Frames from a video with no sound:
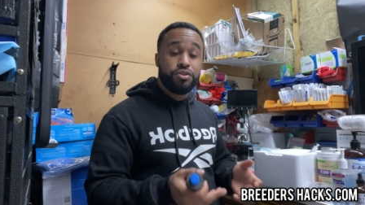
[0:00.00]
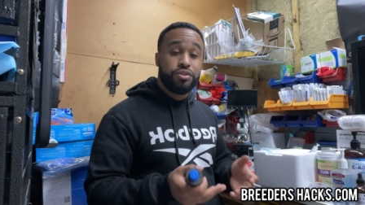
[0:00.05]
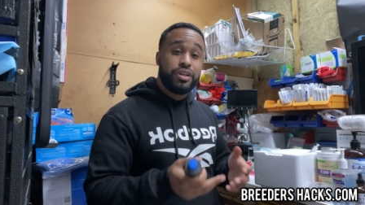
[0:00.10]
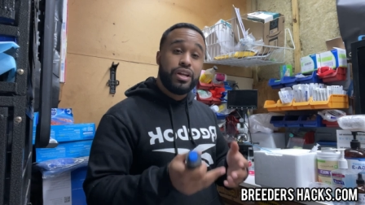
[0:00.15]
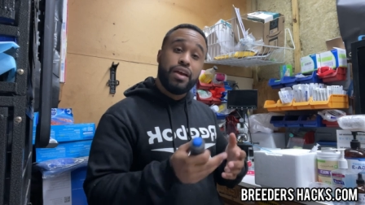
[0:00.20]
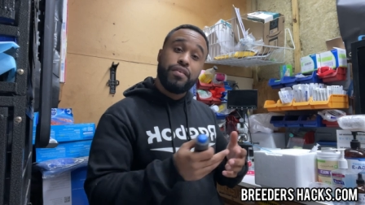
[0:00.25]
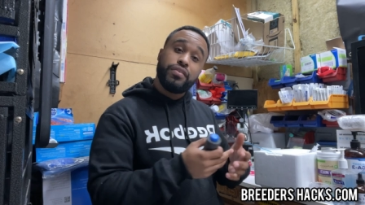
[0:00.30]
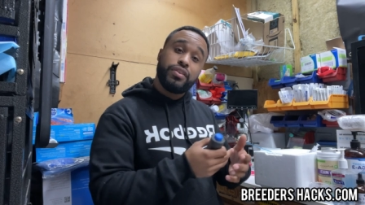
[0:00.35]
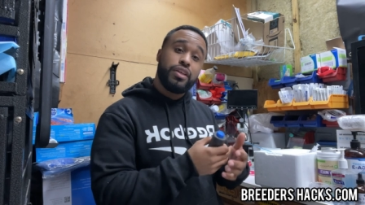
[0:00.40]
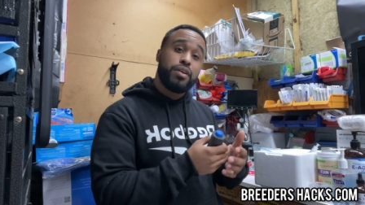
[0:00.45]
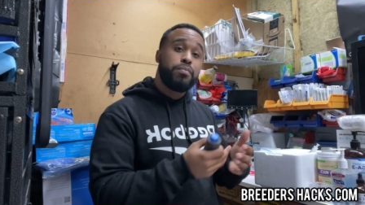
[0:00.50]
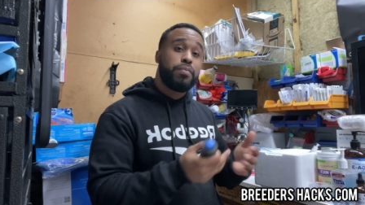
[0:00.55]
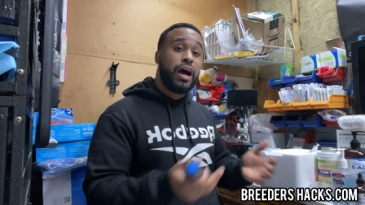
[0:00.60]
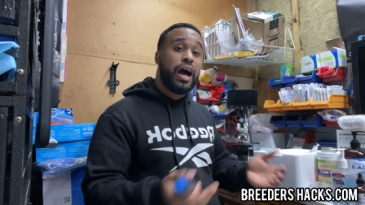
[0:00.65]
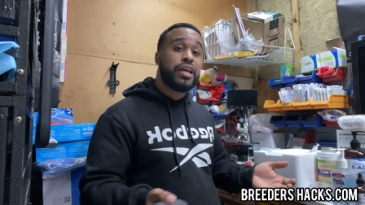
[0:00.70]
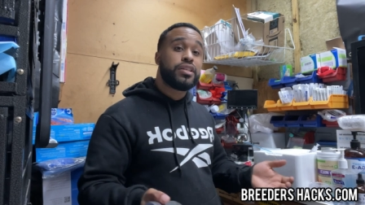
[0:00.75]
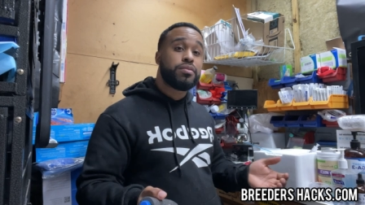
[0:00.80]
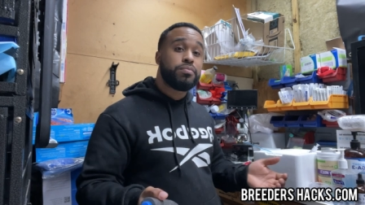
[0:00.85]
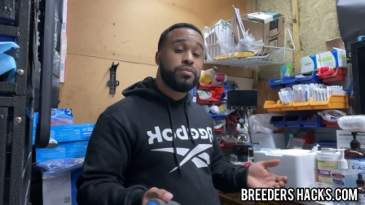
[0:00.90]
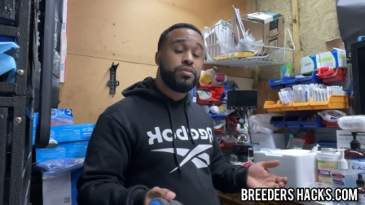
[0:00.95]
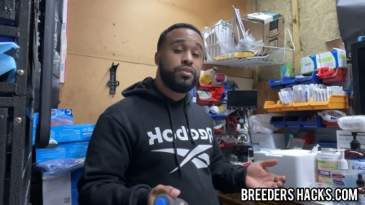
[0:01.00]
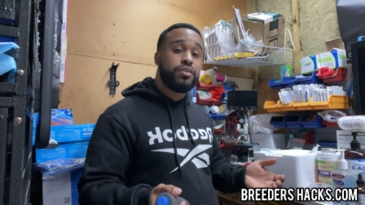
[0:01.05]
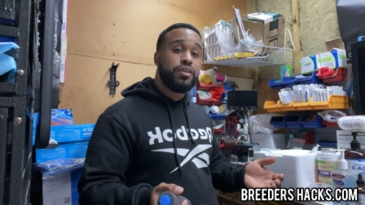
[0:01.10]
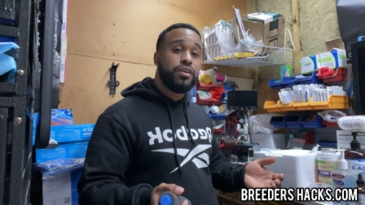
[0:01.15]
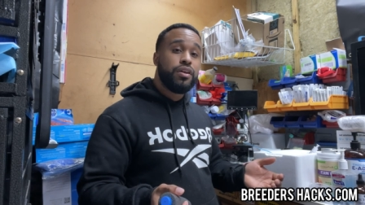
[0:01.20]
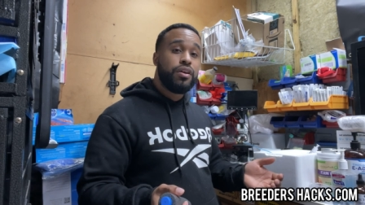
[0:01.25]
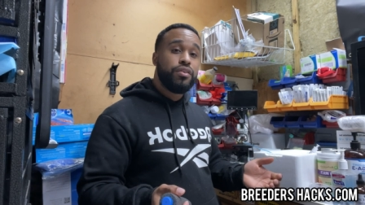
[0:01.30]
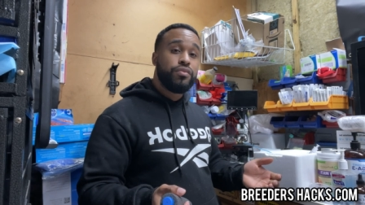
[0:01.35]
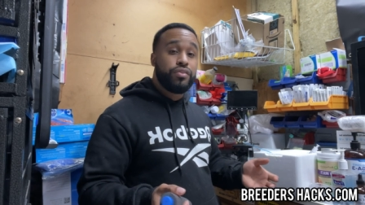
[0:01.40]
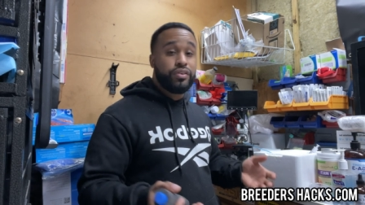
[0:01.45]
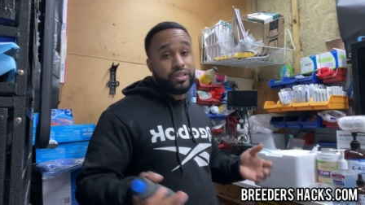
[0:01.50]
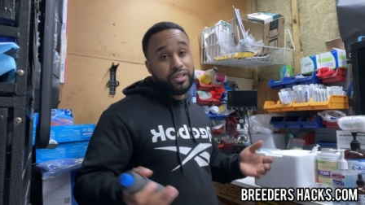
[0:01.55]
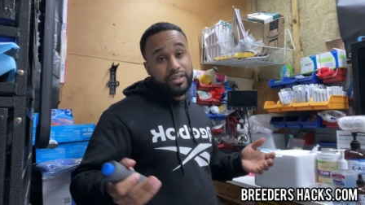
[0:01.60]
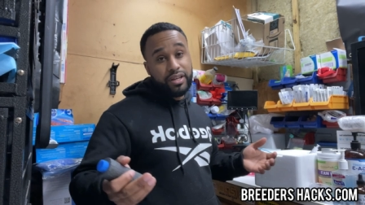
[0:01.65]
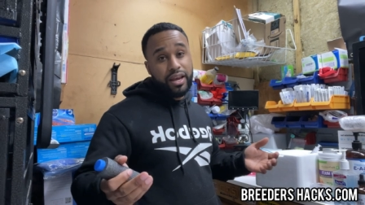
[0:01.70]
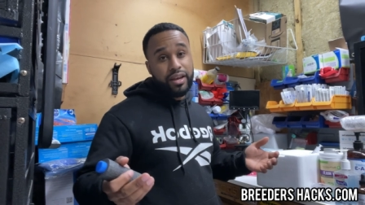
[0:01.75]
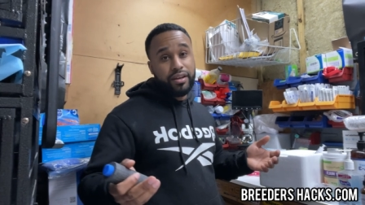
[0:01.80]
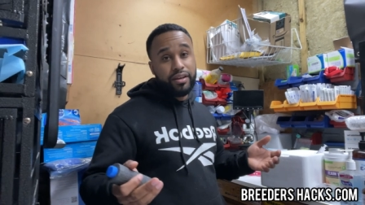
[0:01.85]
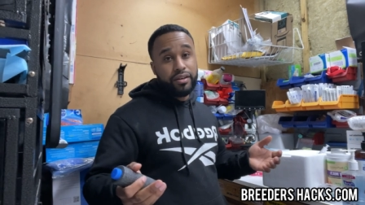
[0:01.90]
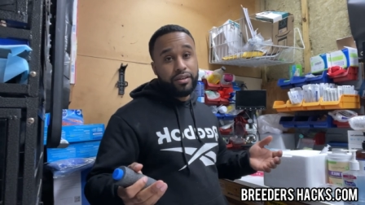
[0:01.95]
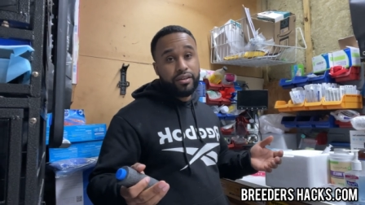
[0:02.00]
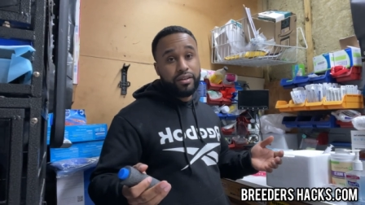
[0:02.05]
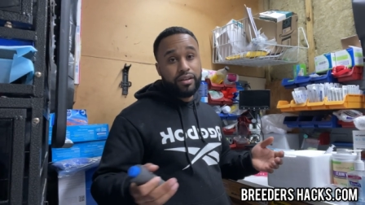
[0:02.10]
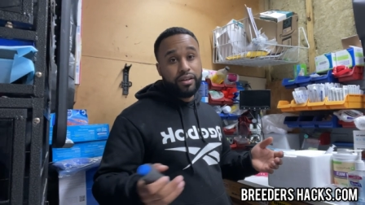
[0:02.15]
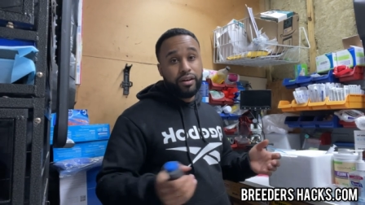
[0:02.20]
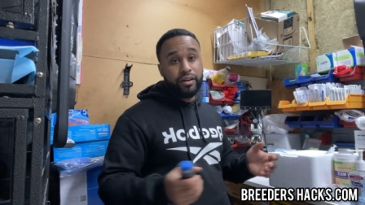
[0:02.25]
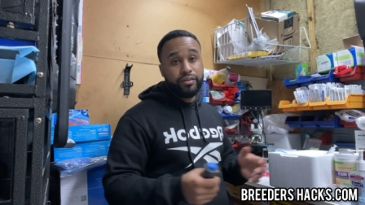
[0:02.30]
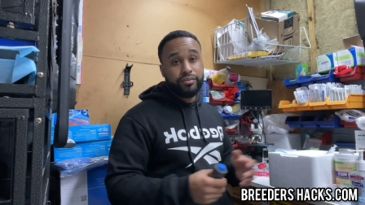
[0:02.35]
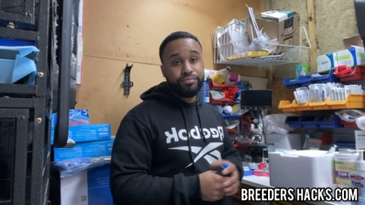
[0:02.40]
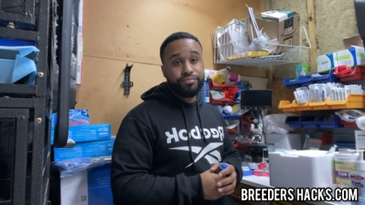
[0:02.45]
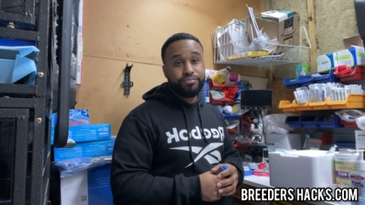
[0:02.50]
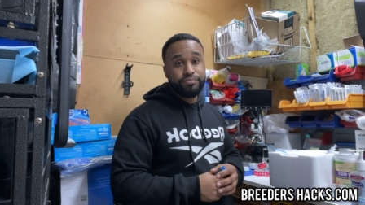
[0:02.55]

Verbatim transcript: did everything possible for it to take, you know?